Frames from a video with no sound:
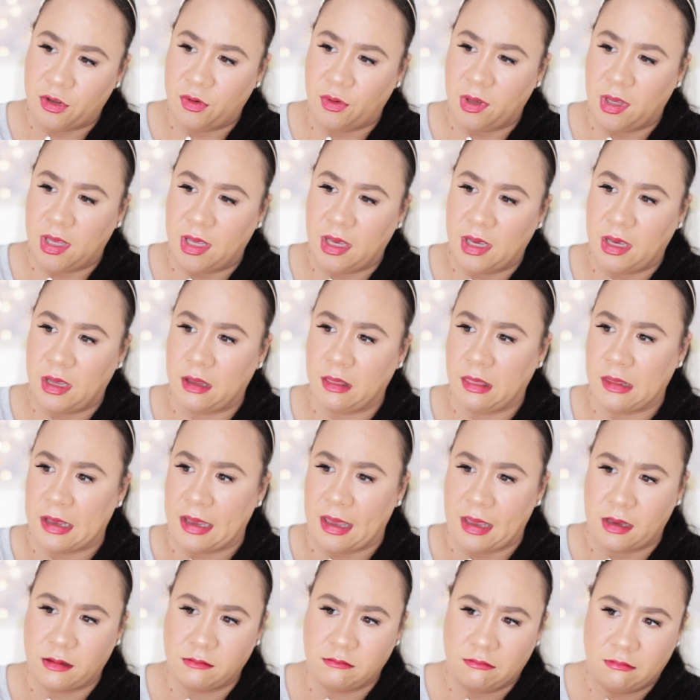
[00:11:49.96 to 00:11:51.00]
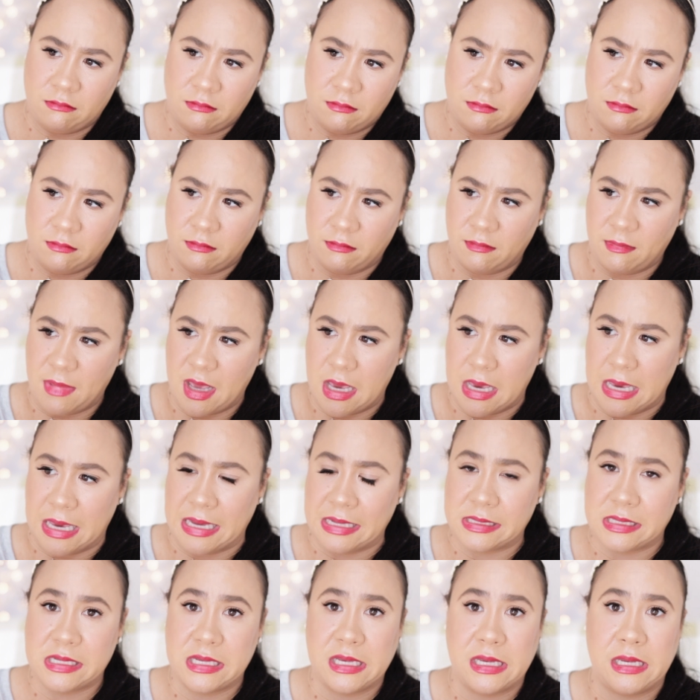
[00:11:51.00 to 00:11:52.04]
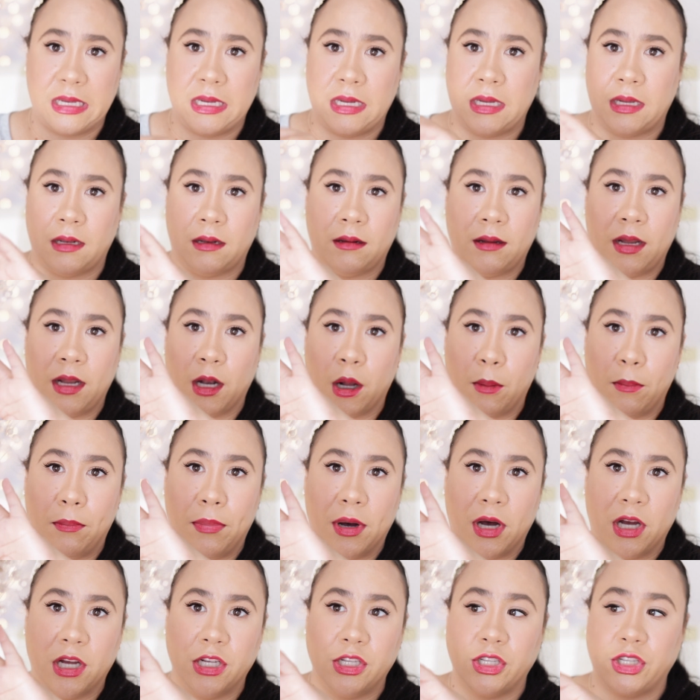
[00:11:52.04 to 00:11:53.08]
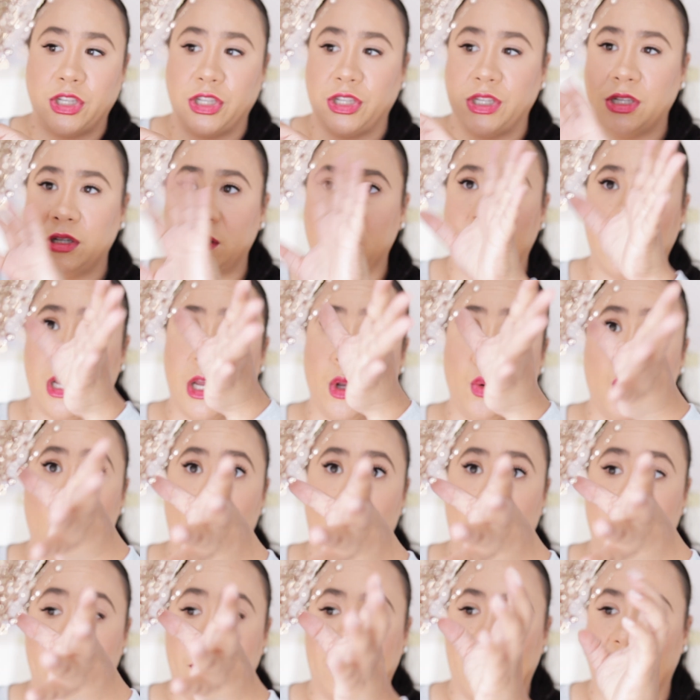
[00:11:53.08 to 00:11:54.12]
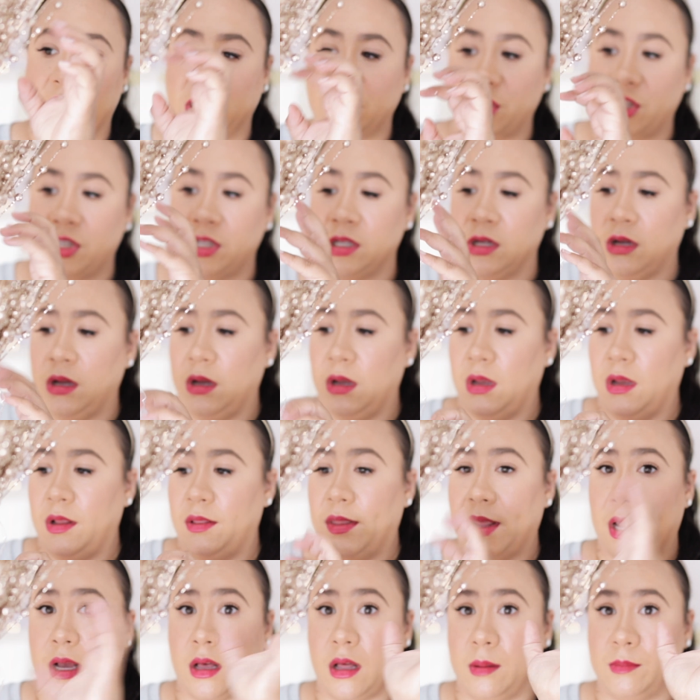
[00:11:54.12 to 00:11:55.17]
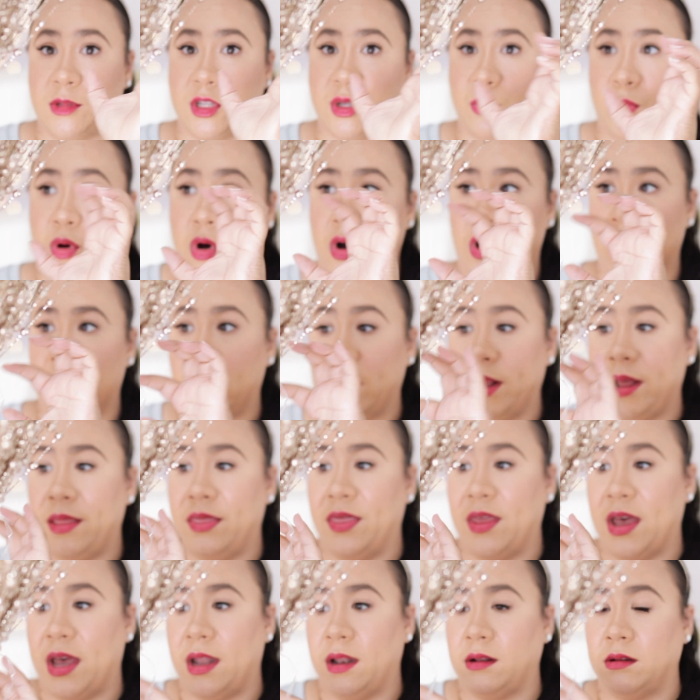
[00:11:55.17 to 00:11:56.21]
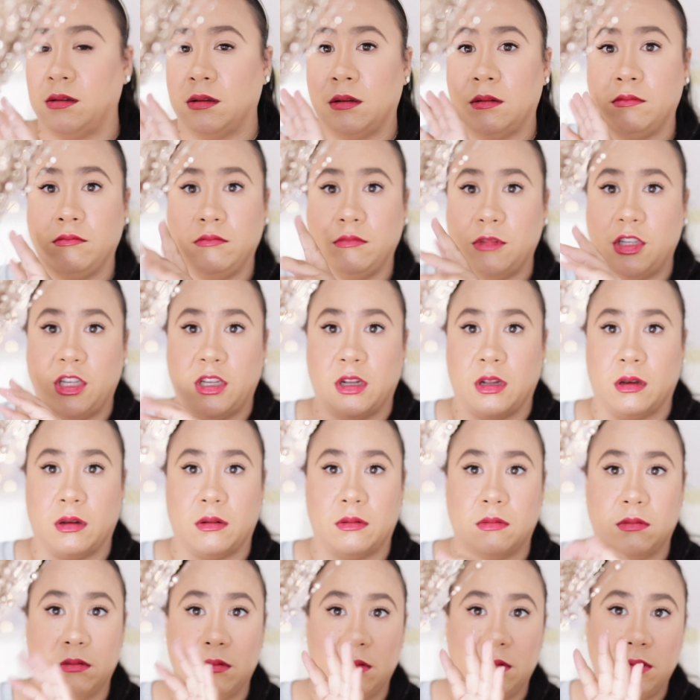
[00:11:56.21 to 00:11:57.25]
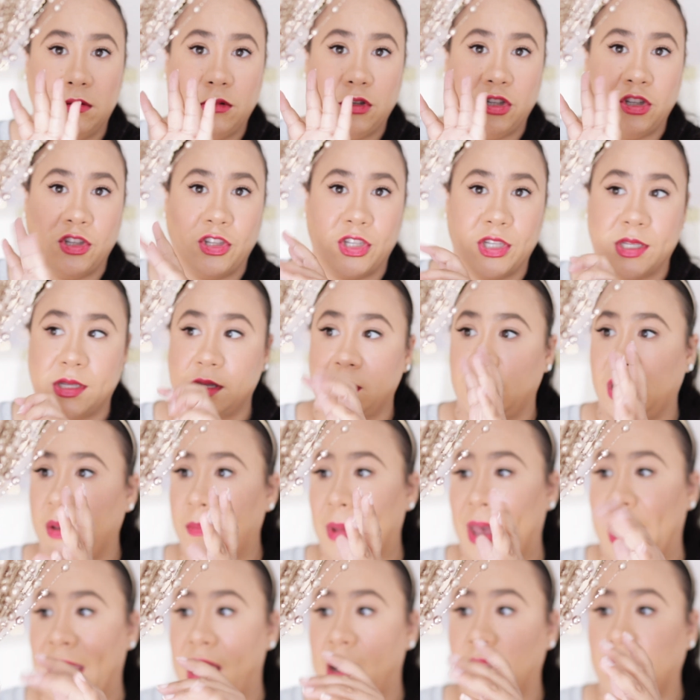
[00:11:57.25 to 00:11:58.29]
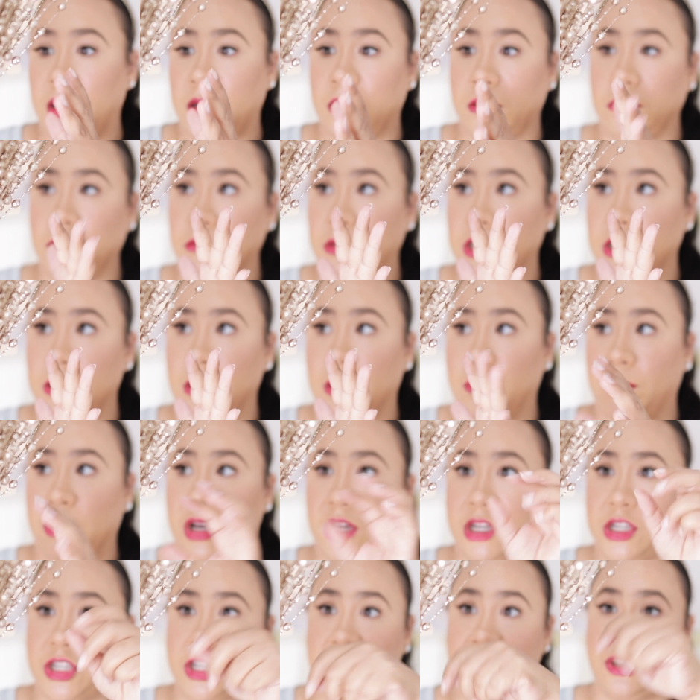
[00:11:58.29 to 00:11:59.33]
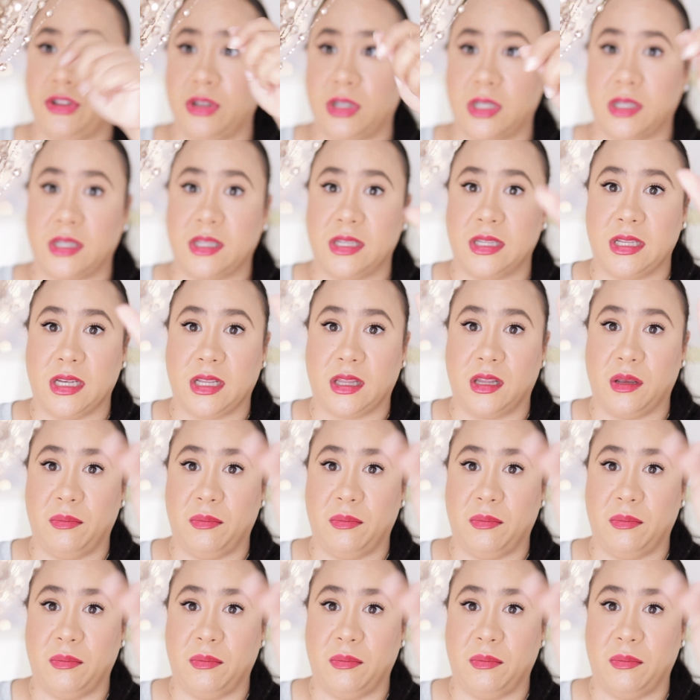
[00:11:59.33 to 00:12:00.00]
you get like 18 in a bunch, in one bunch that comes apart. And then, you know, you just keep adding to the bunch and you can stick